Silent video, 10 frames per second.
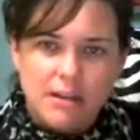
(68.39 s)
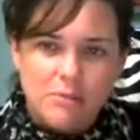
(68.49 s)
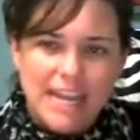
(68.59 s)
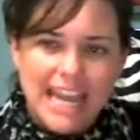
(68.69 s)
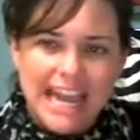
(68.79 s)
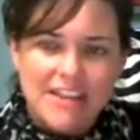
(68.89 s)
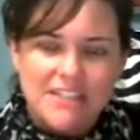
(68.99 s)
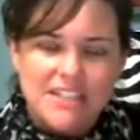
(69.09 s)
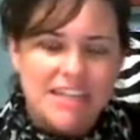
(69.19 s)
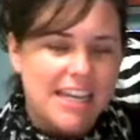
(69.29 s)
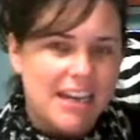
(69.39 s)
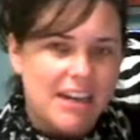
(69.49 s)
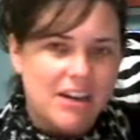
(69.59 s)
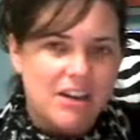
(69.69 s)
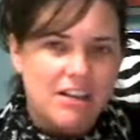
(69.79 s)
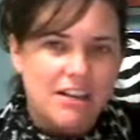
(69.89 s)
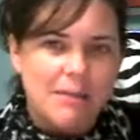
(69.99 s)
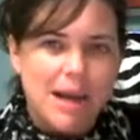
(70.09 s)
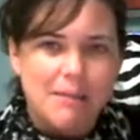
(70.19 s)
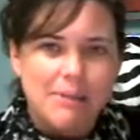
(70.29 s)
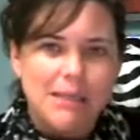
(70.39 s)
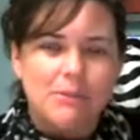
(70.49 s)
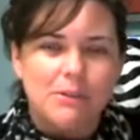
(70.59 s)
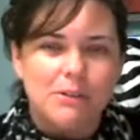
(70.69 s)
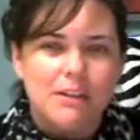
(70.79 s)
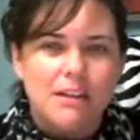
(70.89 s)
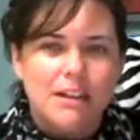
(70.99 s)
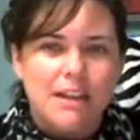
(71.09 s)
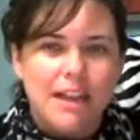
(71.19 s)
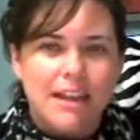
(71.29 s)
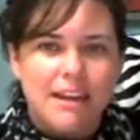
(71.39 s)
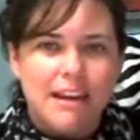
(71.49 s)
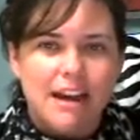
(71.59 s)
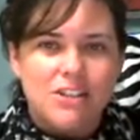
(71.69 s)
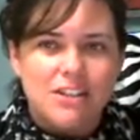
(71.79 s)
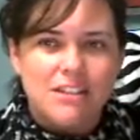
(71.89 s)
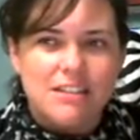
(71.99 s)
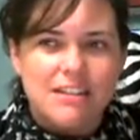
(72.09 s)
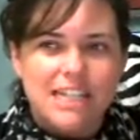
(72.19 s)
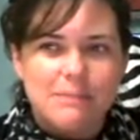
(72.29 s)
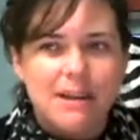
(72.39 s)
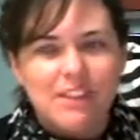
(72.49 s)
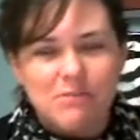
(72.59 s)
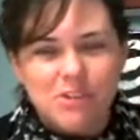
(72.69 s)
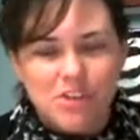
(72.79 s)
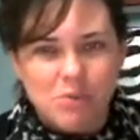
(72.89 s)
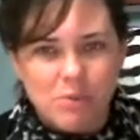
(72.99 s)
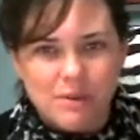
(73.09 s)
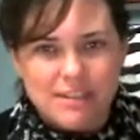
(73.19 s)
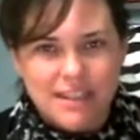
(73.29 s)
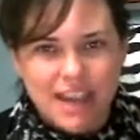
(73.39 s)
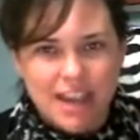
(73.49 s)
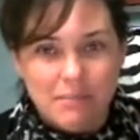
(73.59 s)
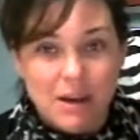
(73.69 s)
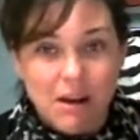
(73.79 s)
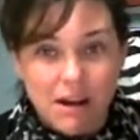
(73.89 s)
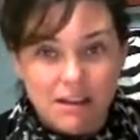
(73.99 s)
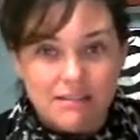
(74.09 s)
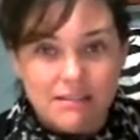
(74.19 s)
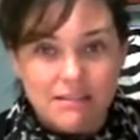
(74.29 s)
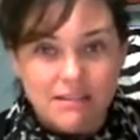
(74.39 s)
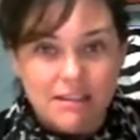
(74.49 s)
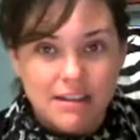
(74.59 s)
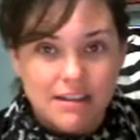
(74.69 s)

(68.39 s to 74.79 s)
We have to care about people and not just expect them to do what we say because,